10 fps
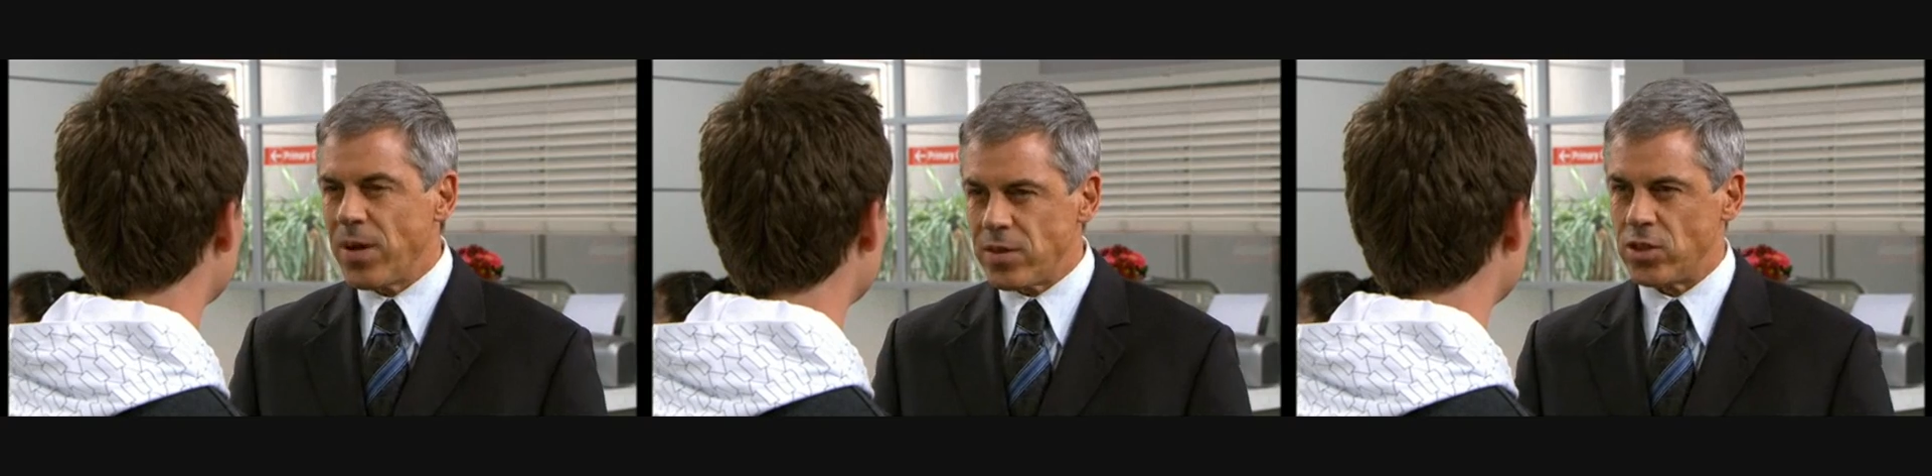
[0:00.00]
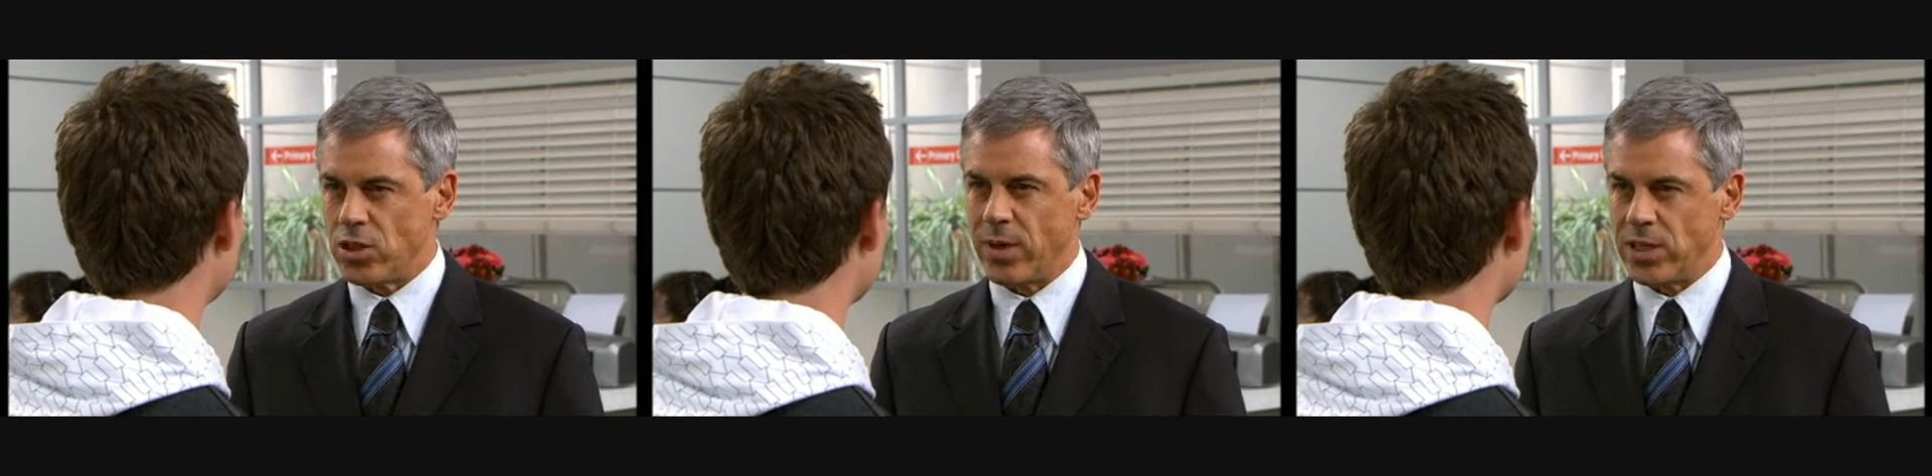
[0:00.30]
despite the
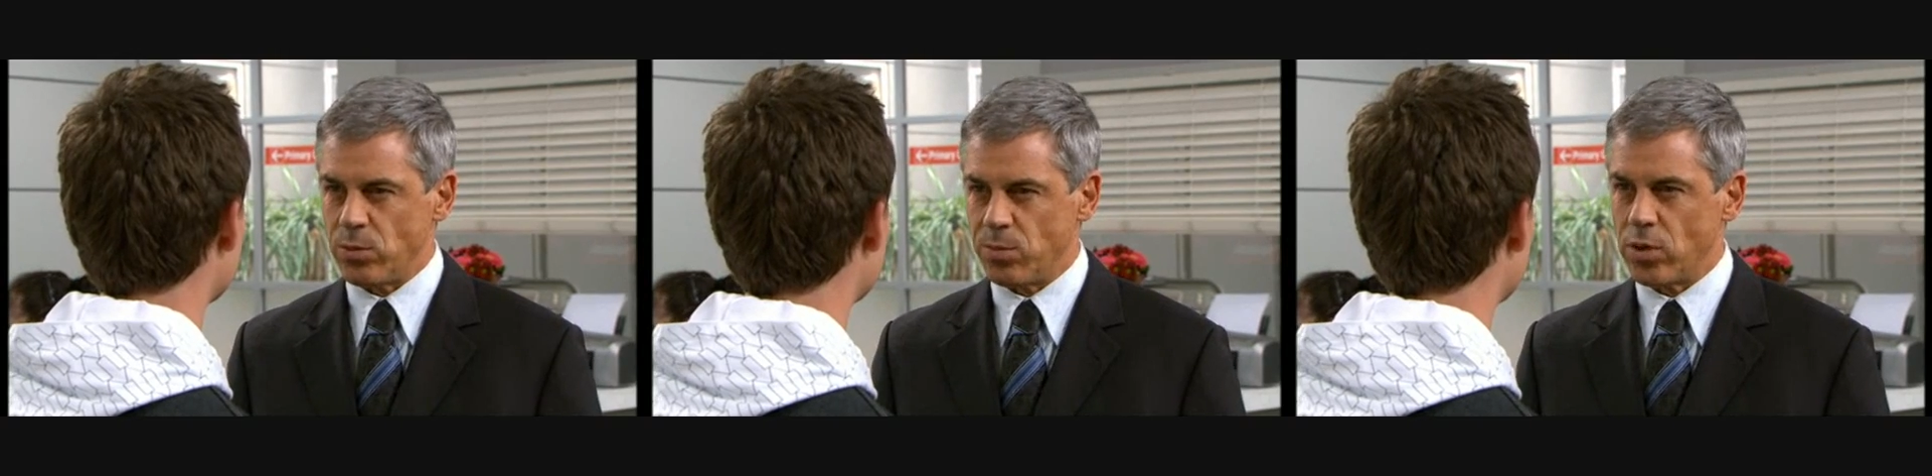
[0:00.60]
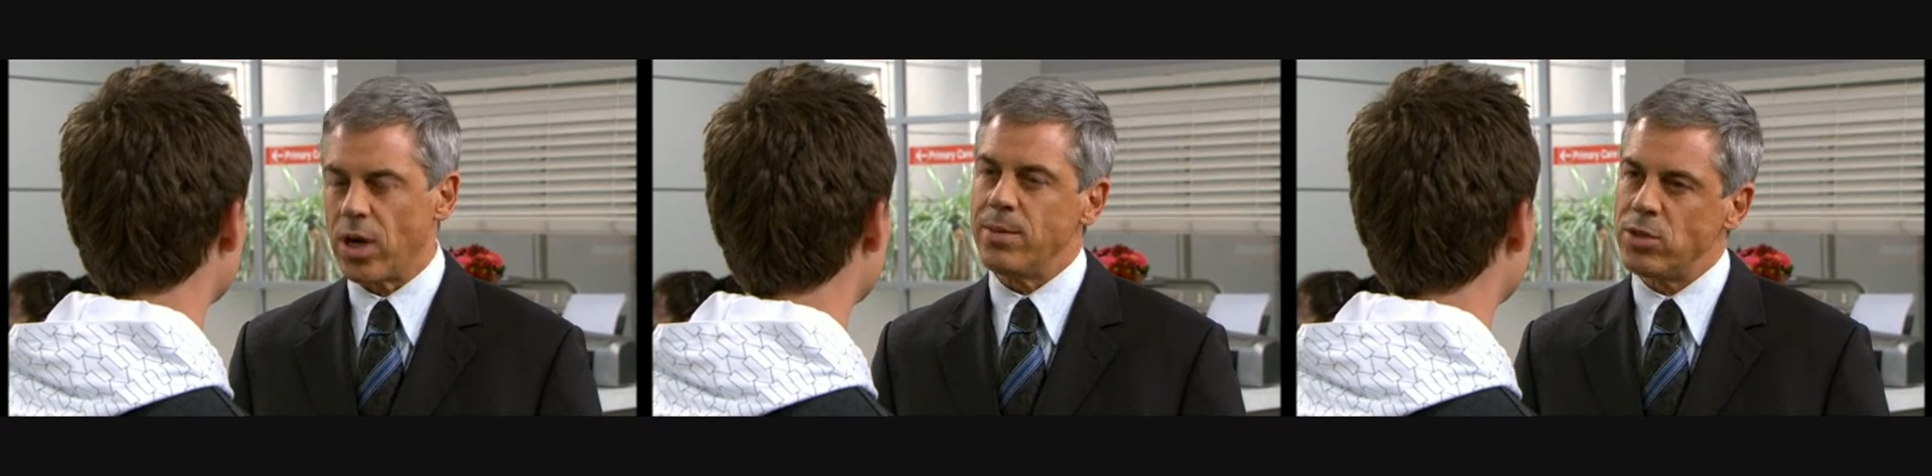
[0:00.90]
situation with
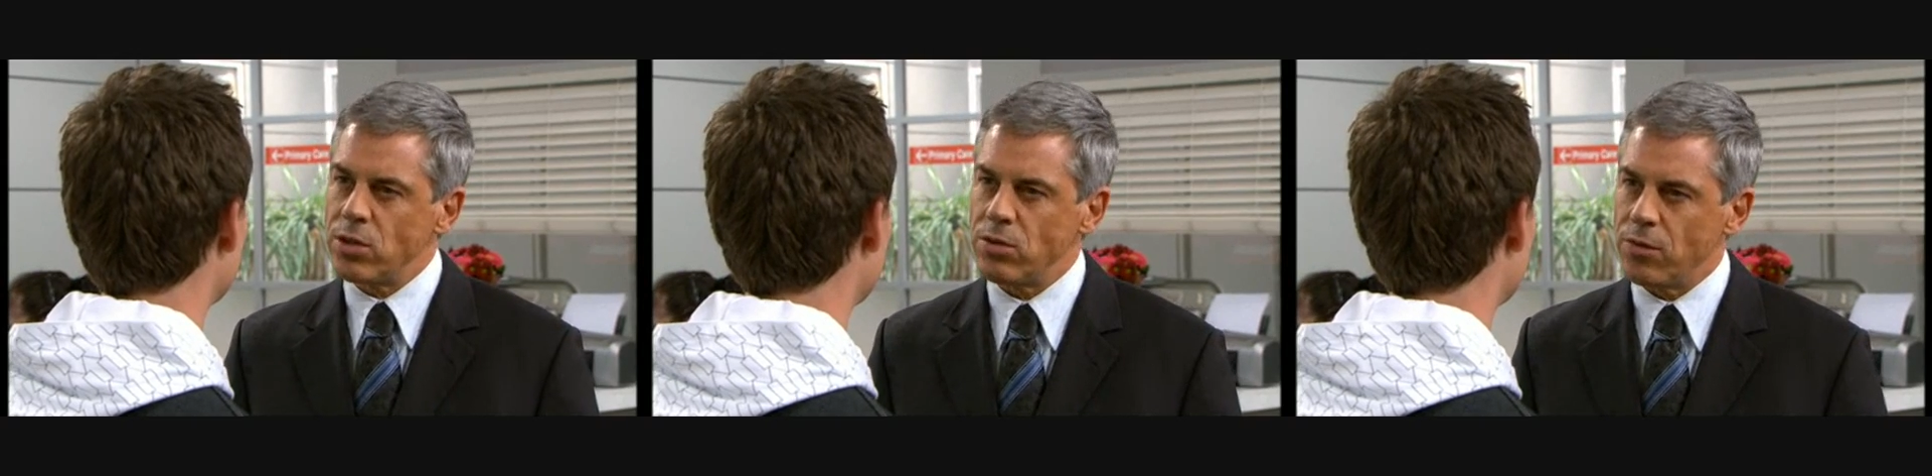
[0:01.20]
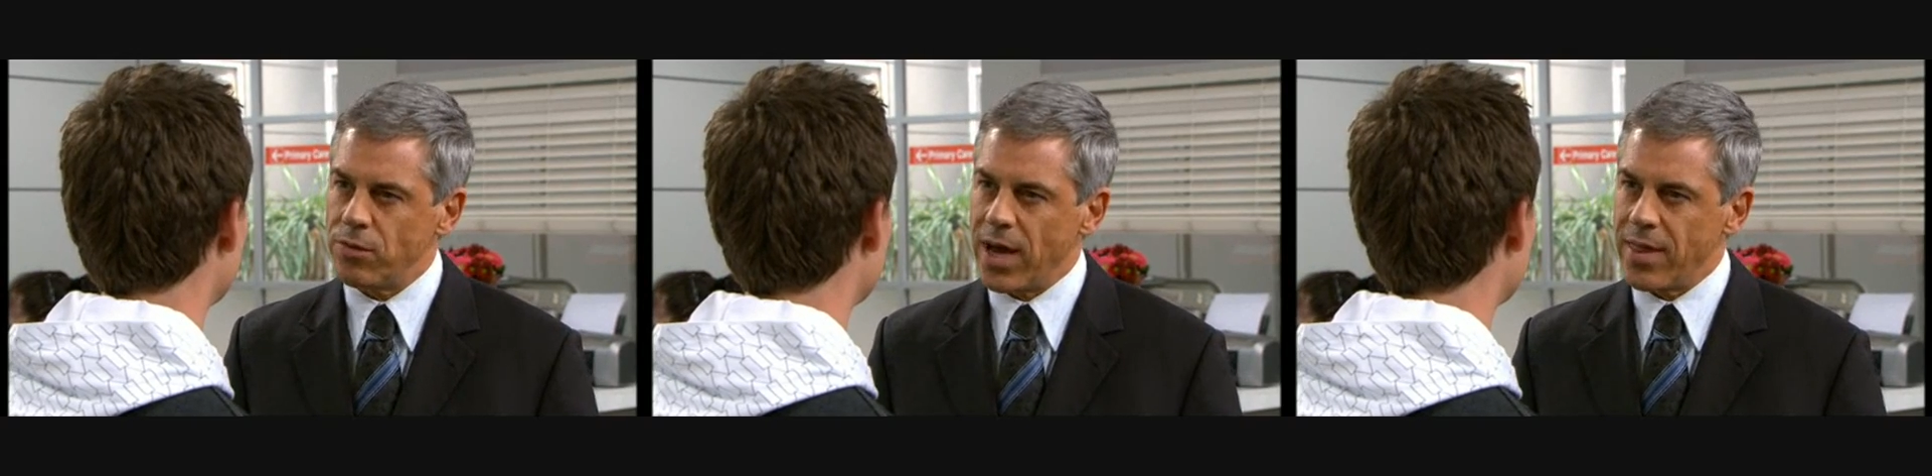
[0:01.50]
Brooke, I am still
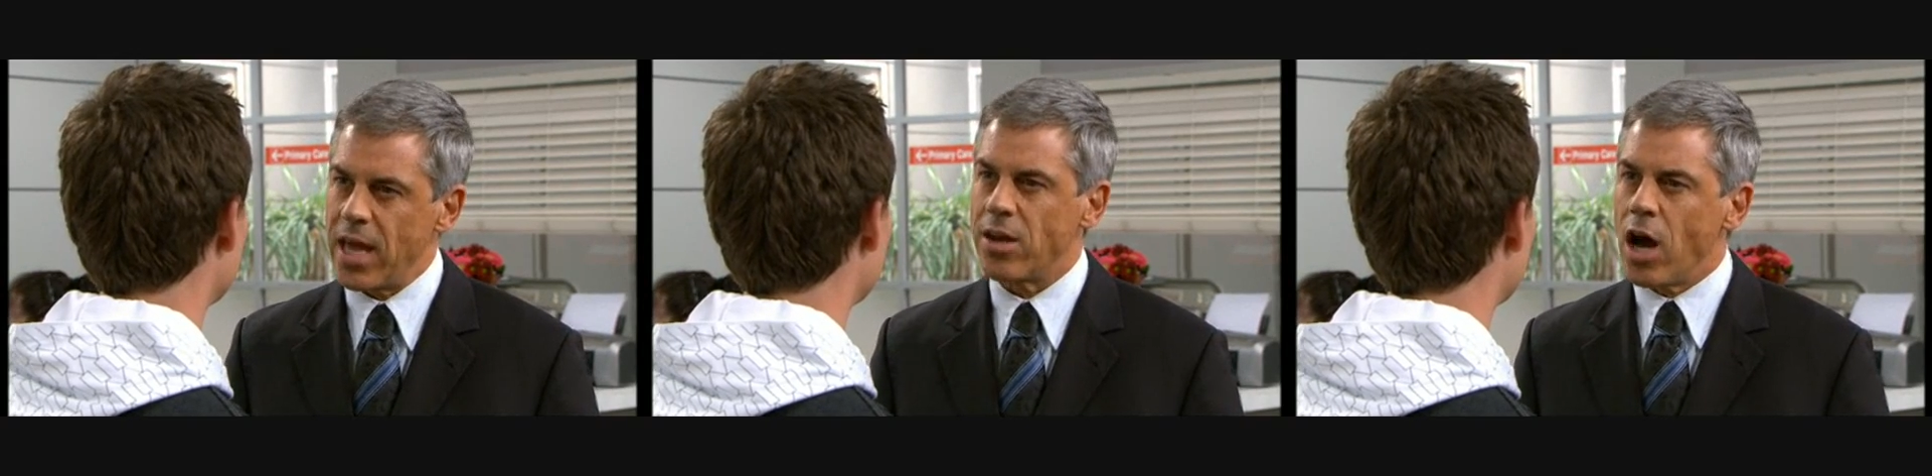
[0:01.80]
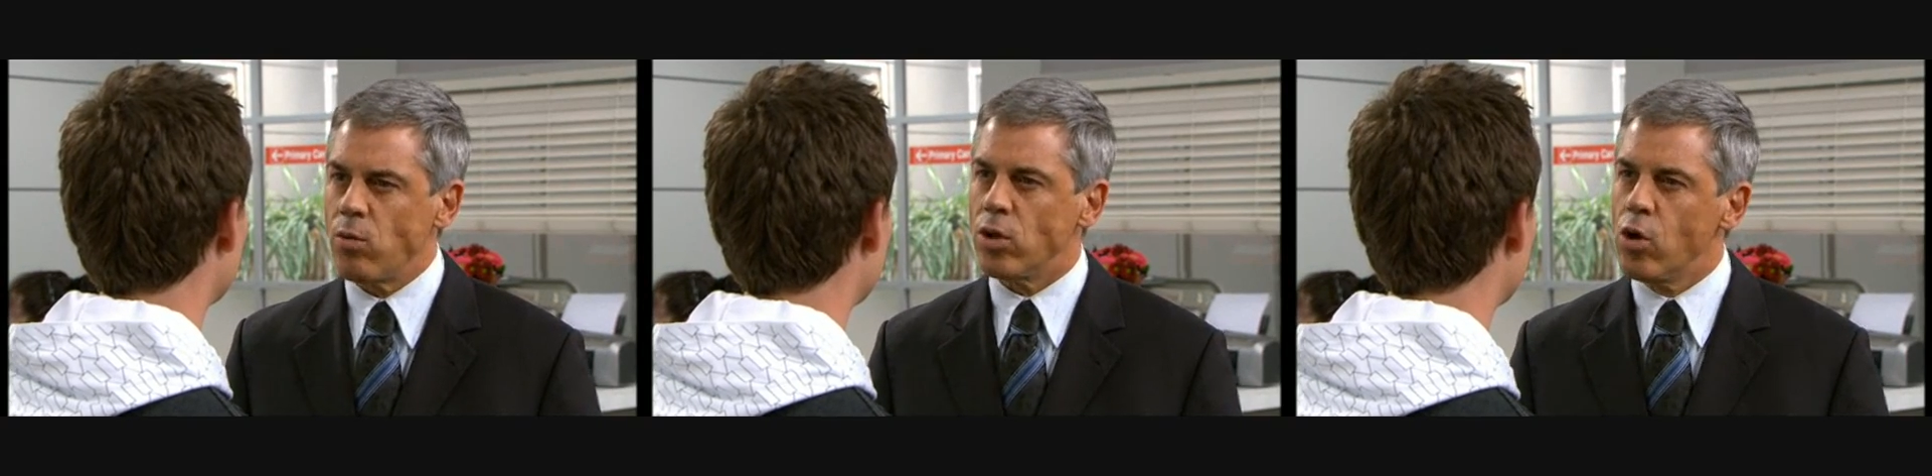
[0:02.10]
your father and
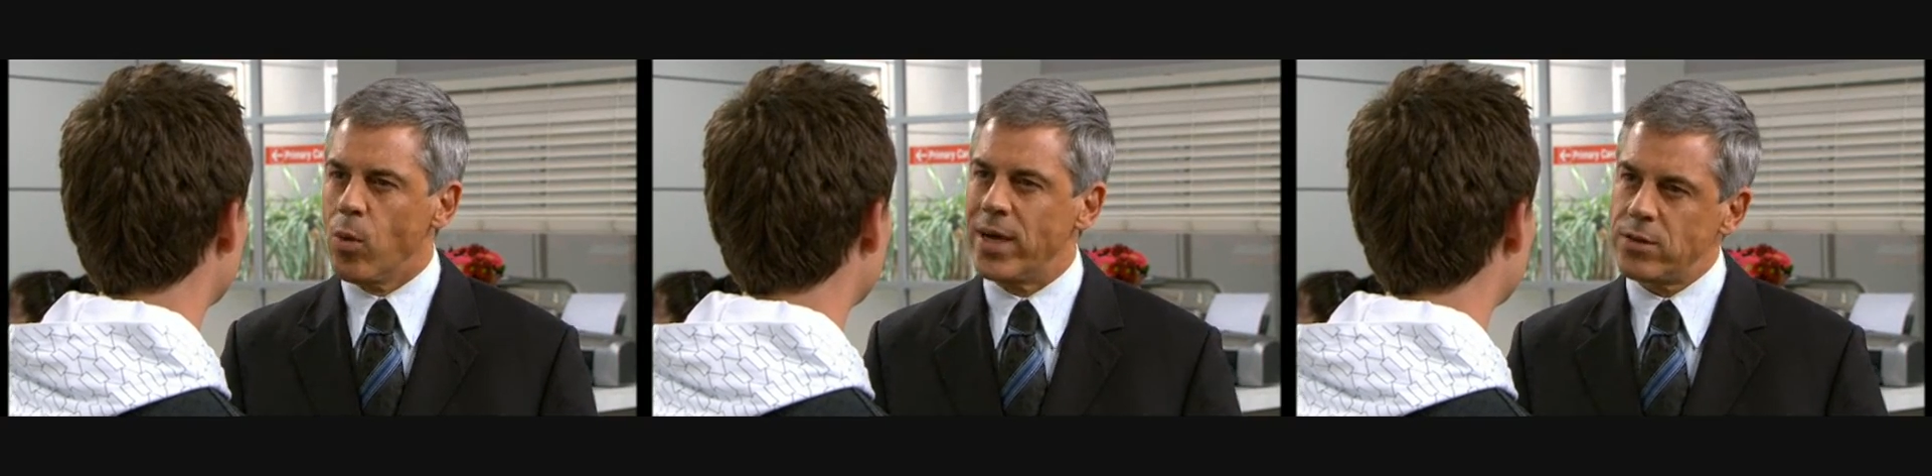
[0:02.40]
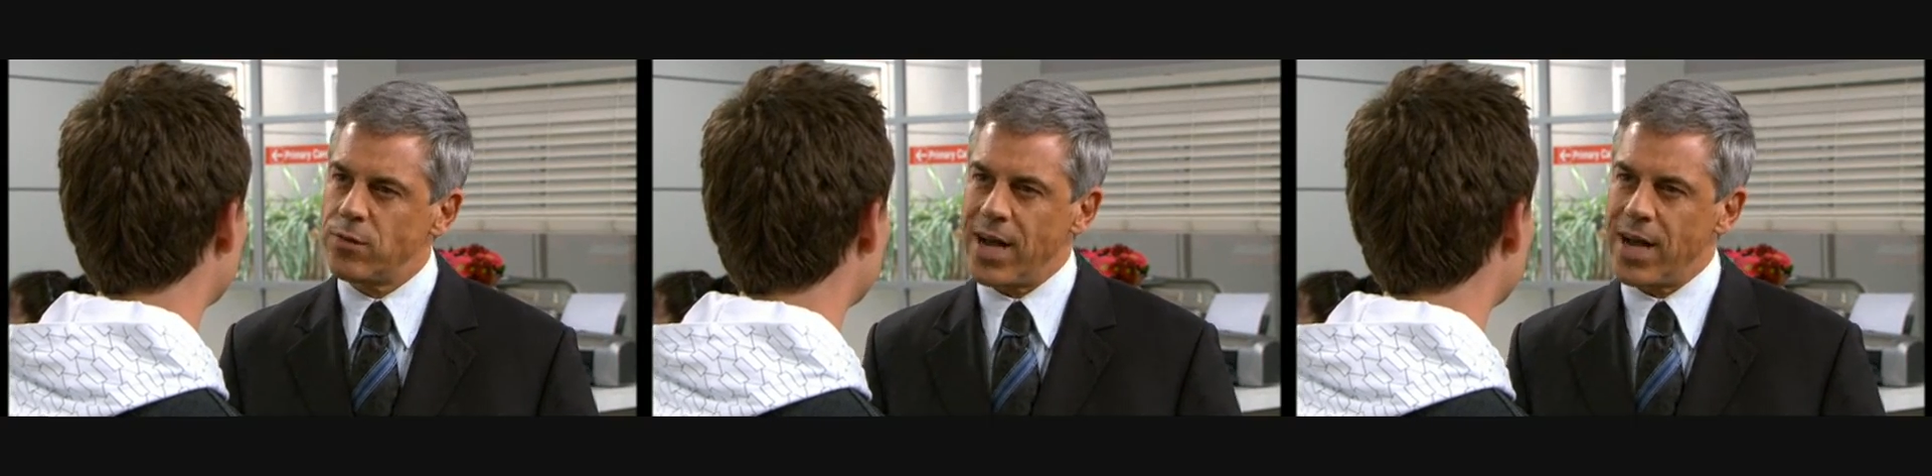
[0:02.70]
I will always